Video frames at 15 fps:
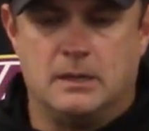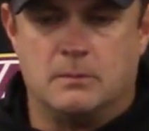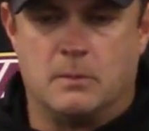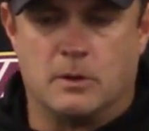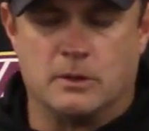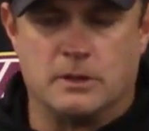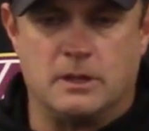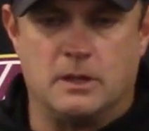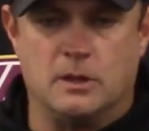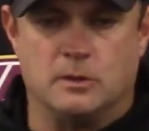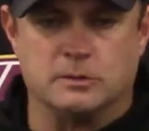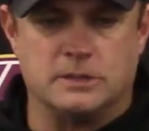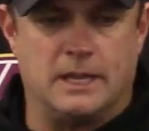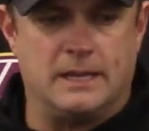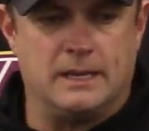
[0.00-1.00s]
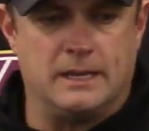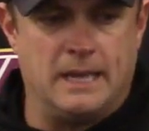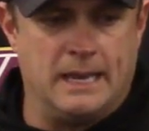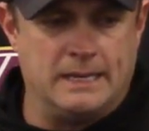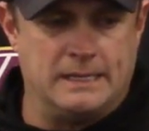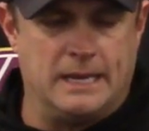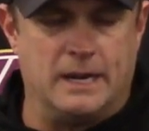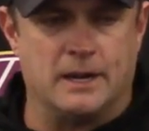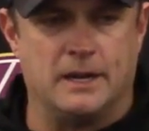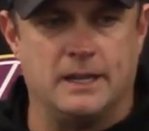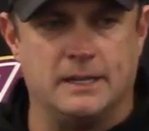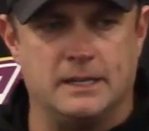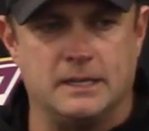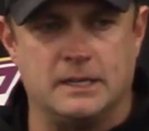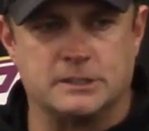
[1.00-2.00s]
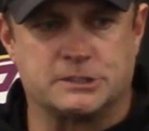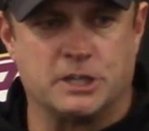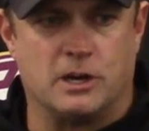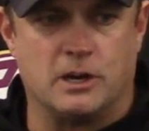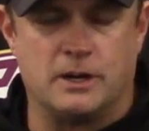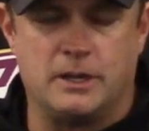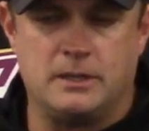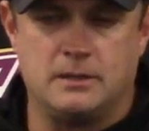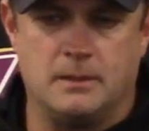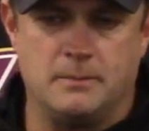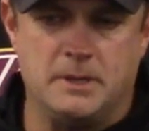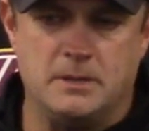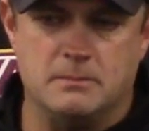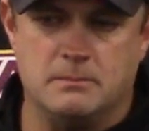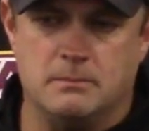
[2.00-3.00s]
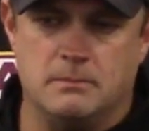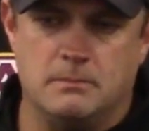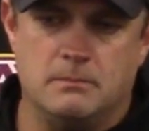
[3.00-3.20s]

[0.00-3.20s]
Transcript: Merlin and those and Darian and Mashari, I mean,